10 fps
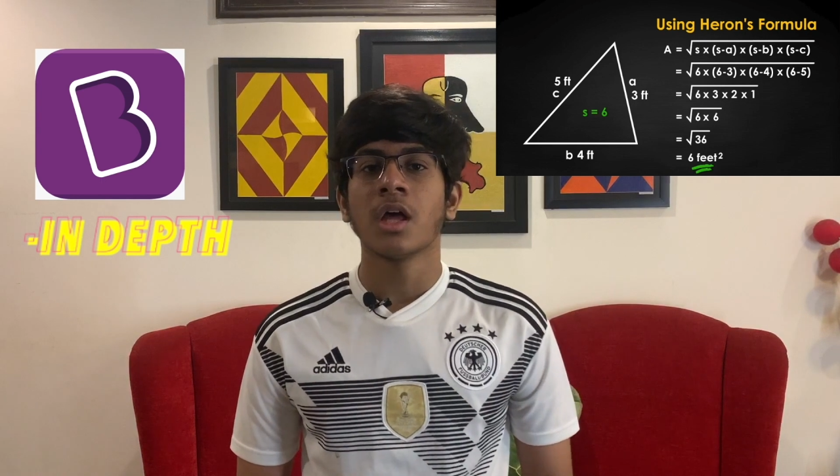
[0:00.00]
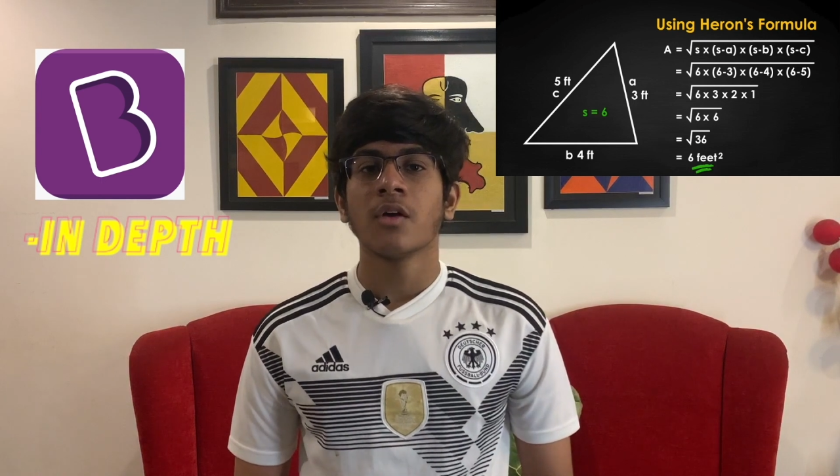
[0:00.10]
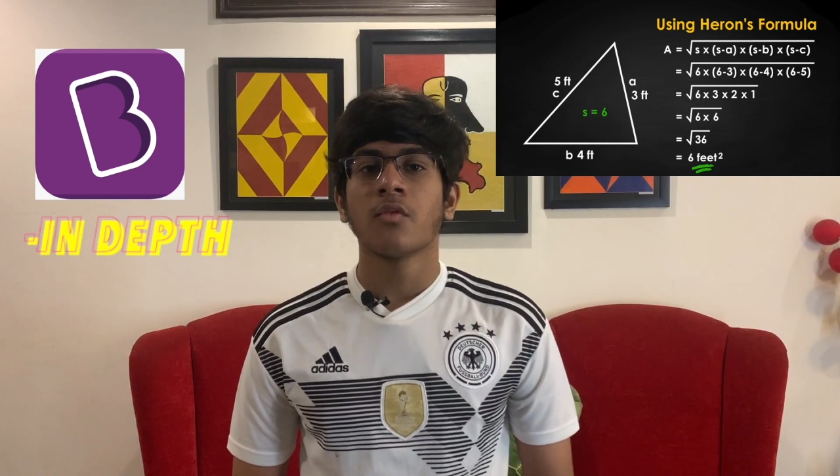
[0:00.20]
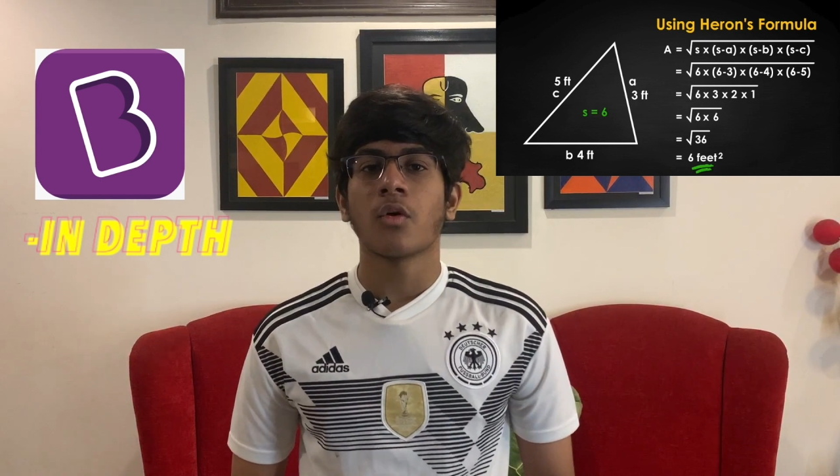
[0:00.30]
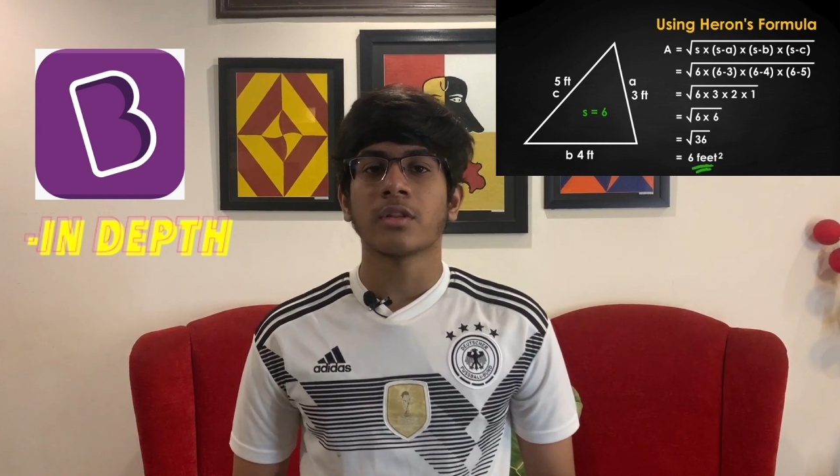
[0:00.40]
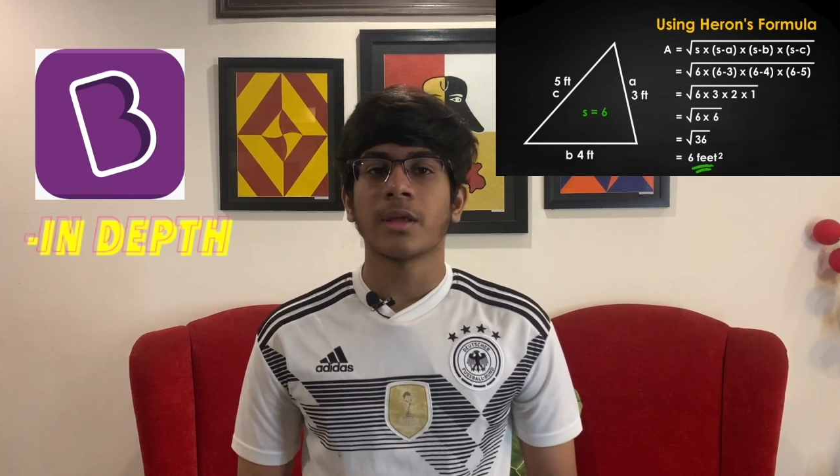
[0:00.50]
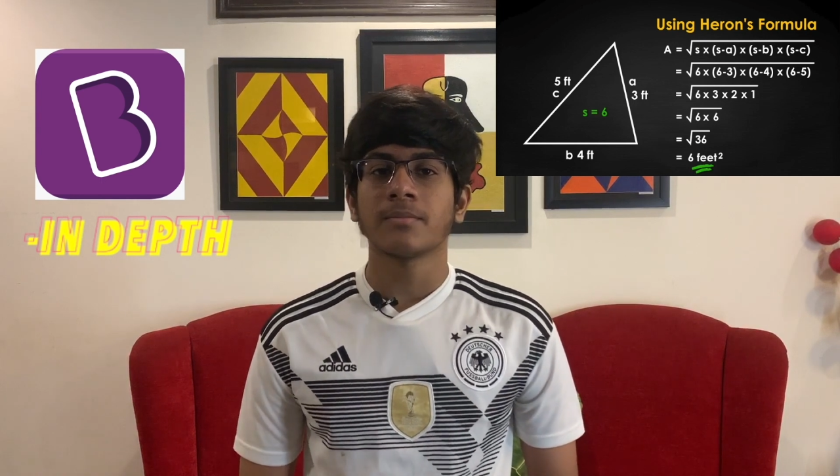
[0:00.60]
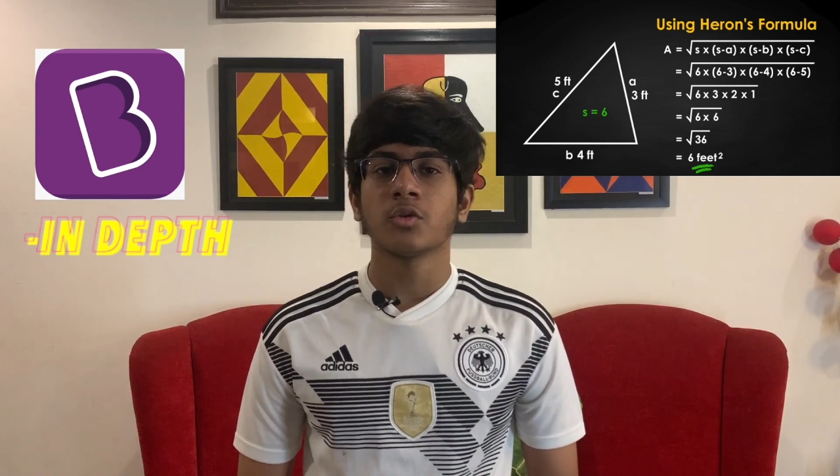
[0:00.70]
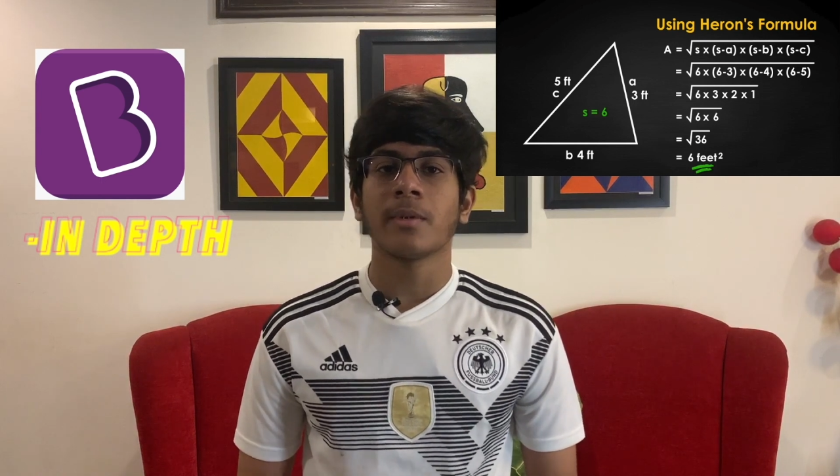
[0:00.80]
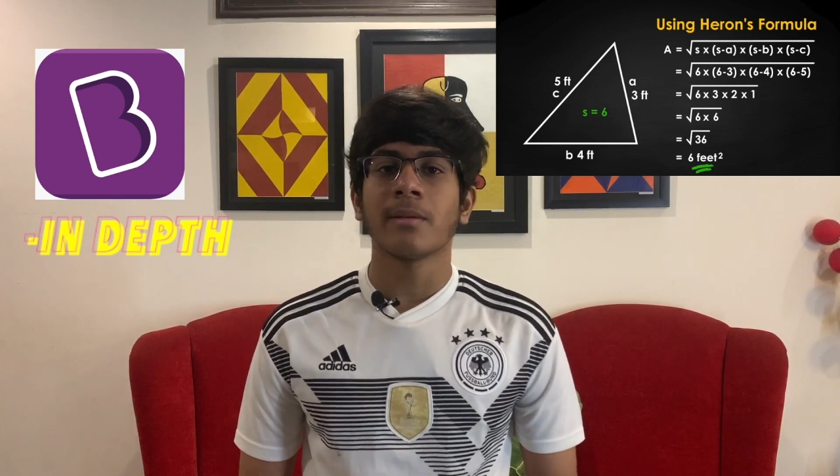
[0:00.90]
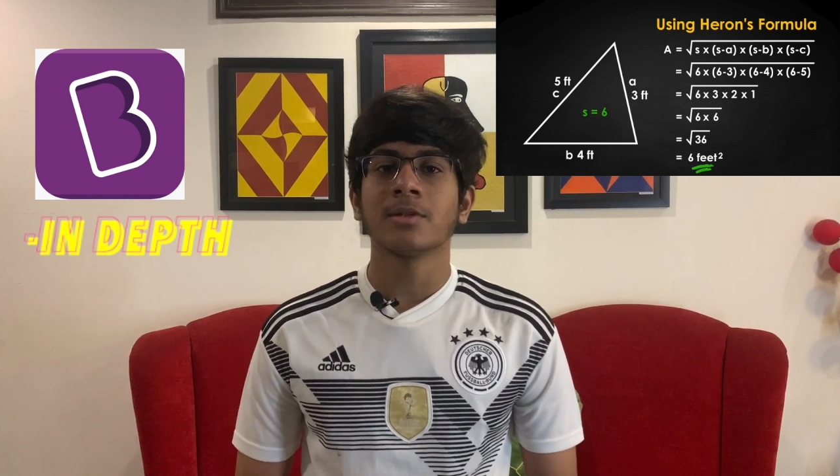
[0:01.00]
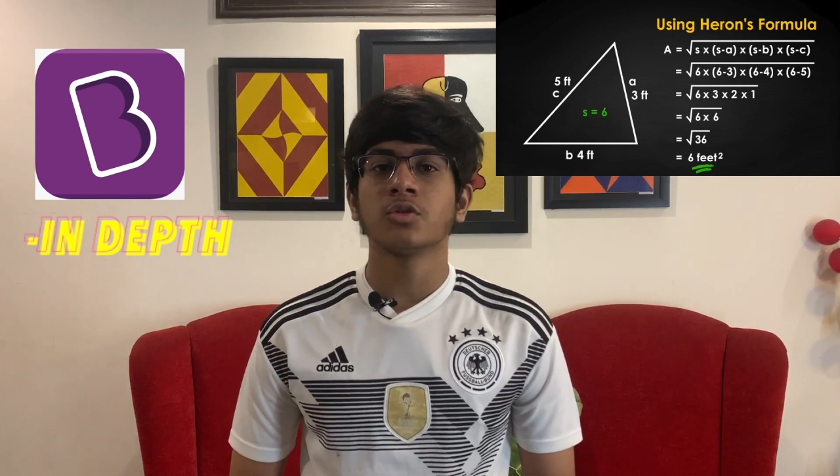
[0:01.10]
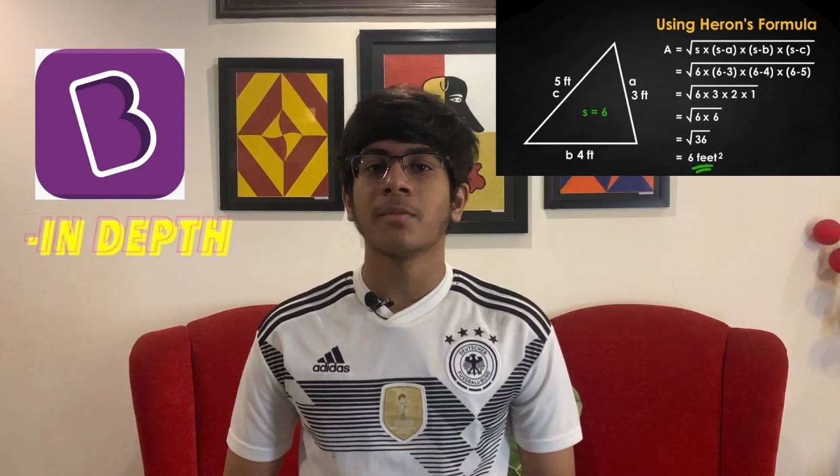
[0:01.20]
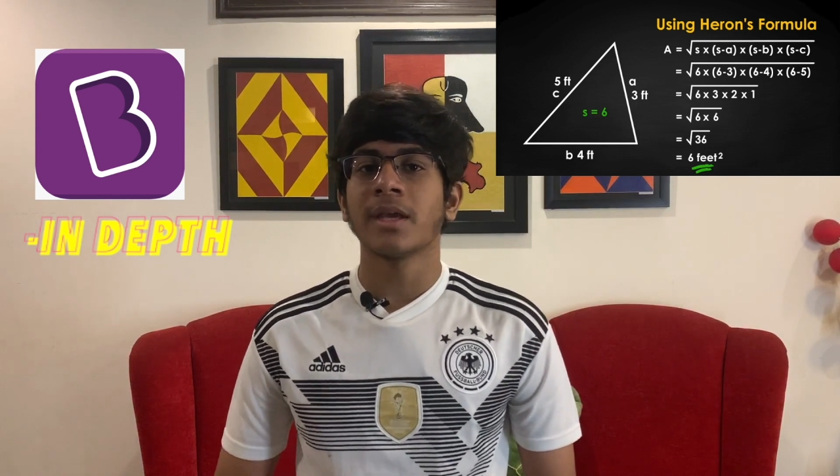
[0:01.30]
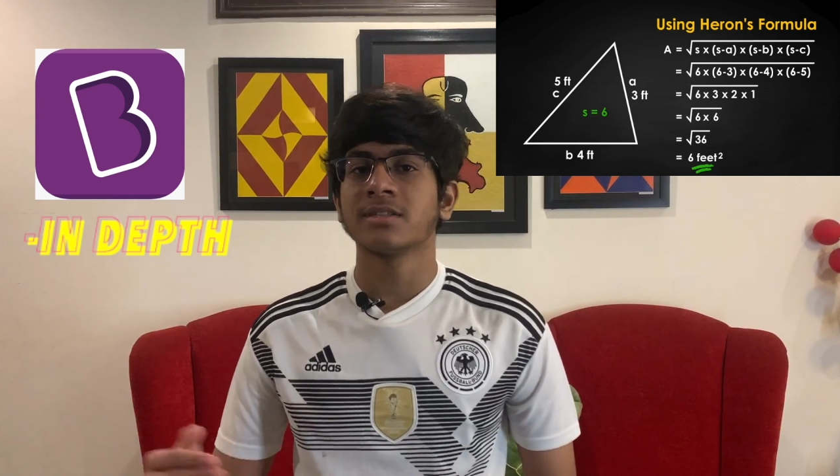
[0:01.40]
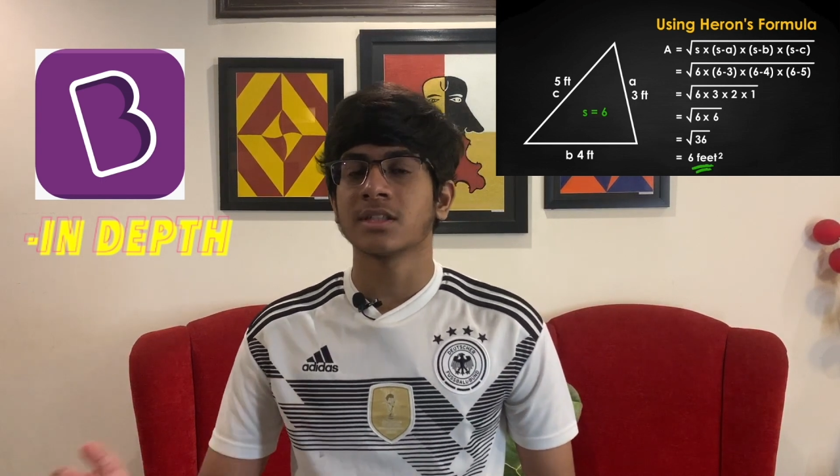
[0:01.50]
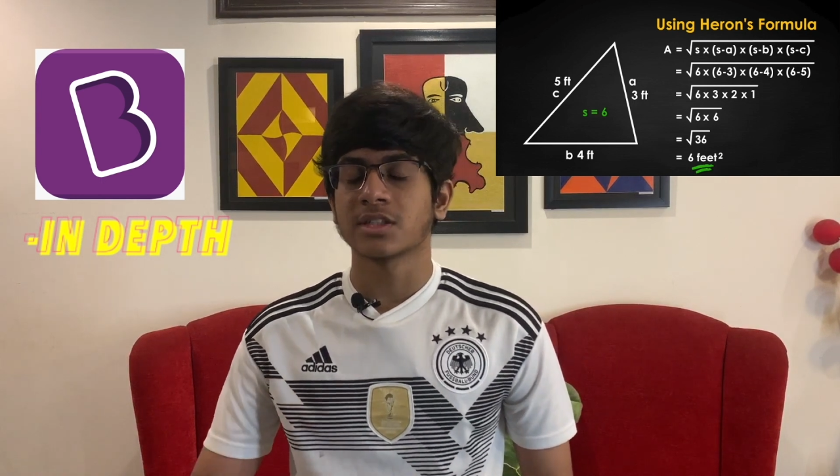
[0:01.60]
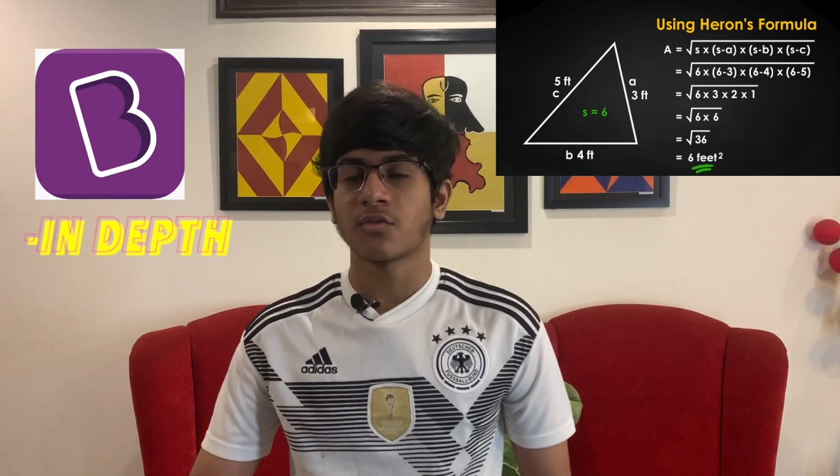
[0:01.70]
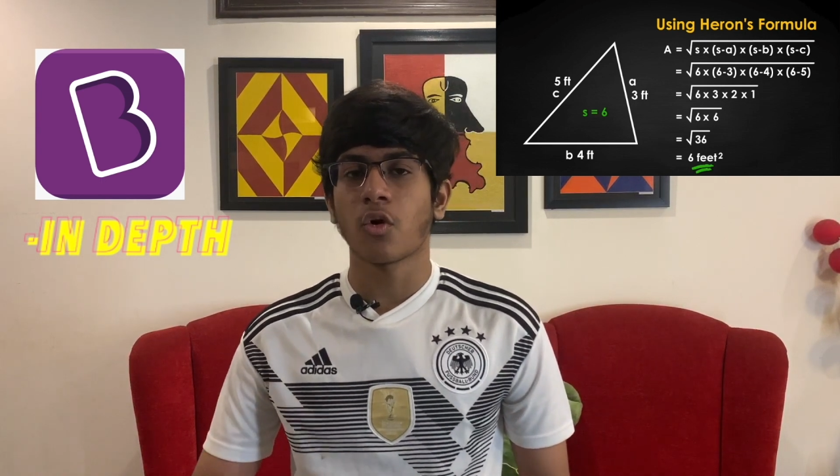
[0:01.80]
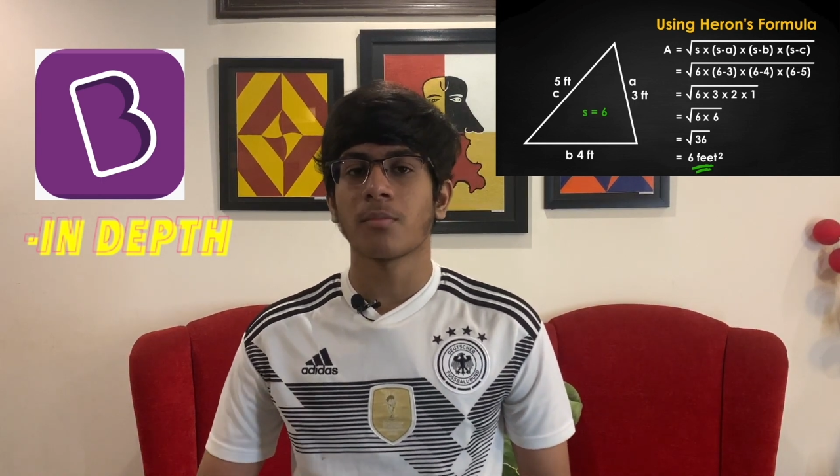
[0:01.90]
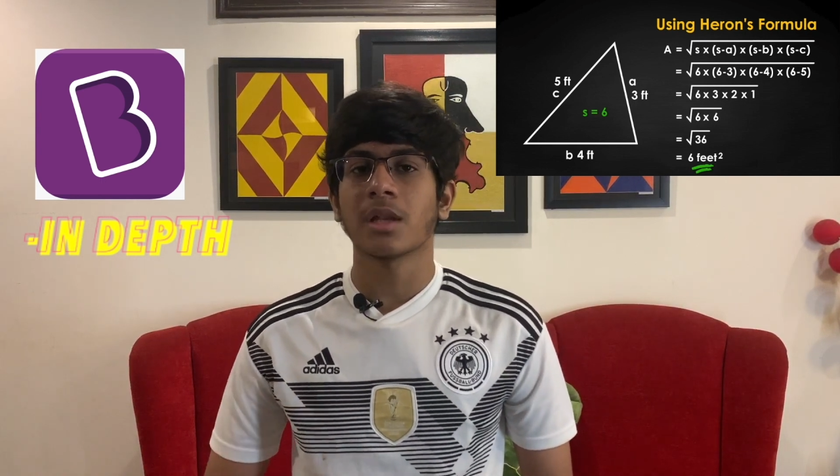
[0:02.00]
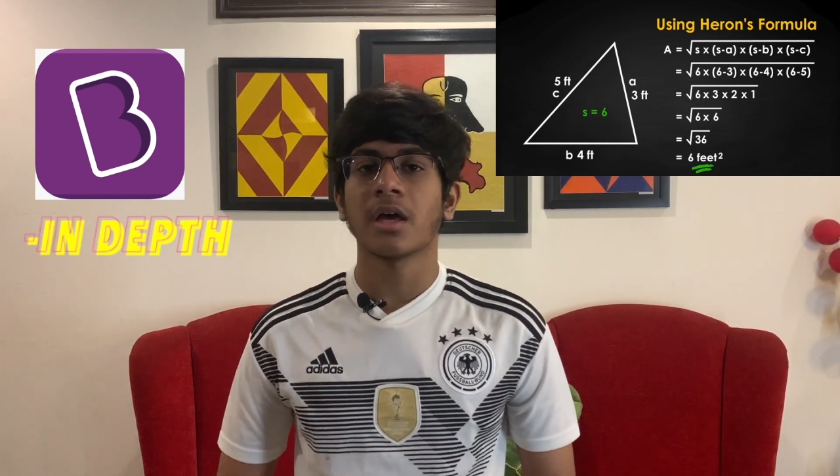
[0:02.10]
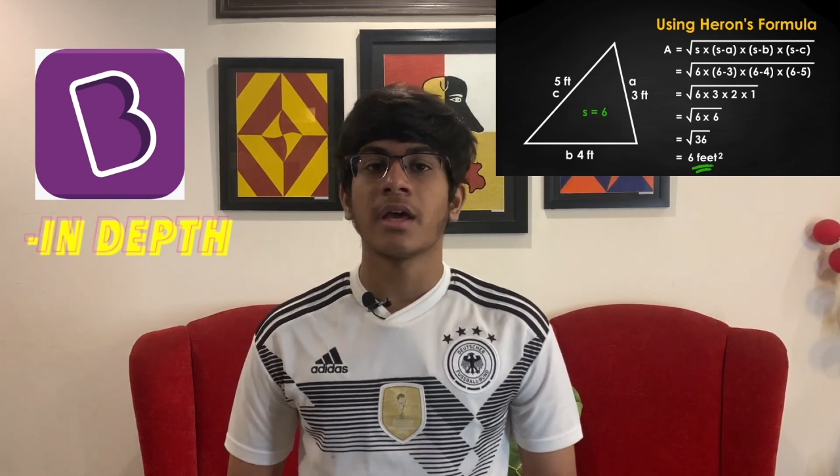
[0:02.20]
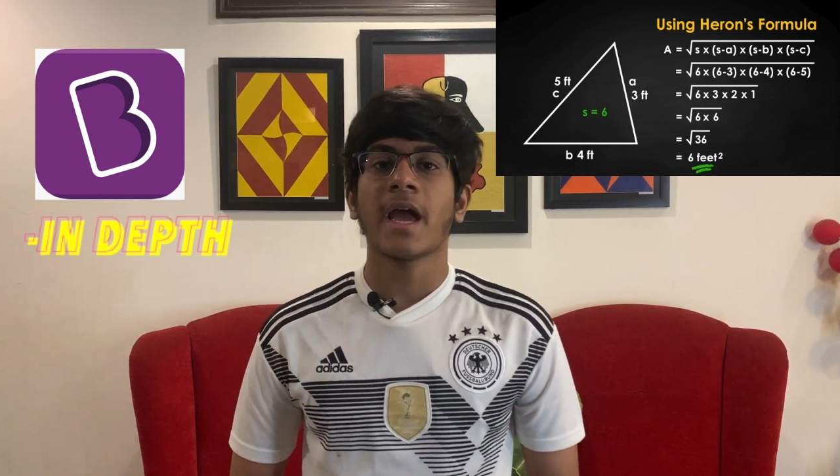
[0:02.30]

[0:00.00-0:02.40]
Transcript: for them to be able to make such a formula,